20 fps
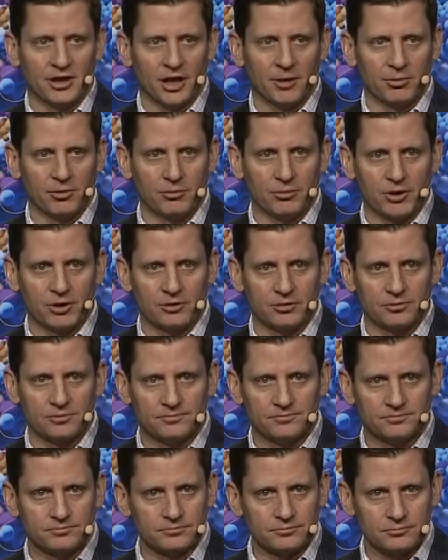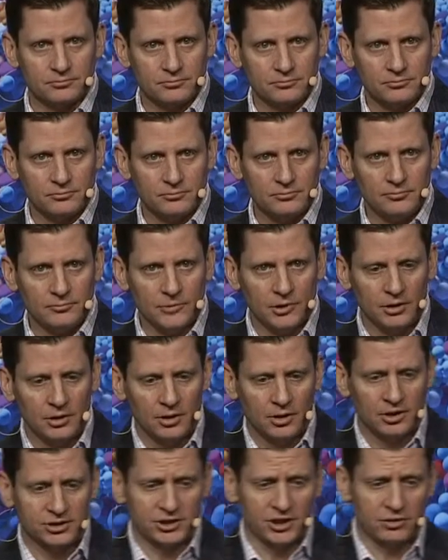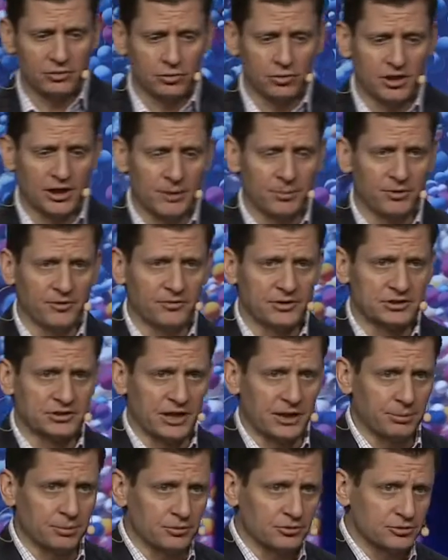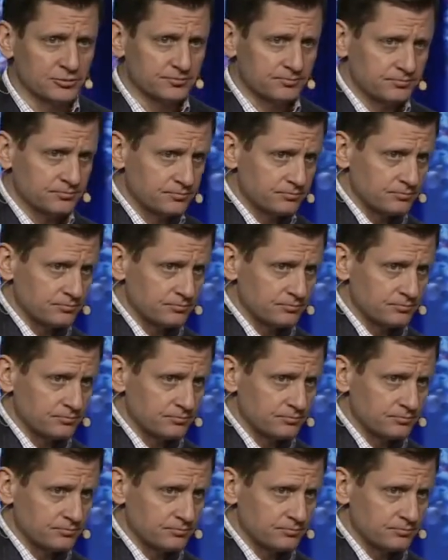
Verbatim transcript: implement. Let's get to a couple of examples.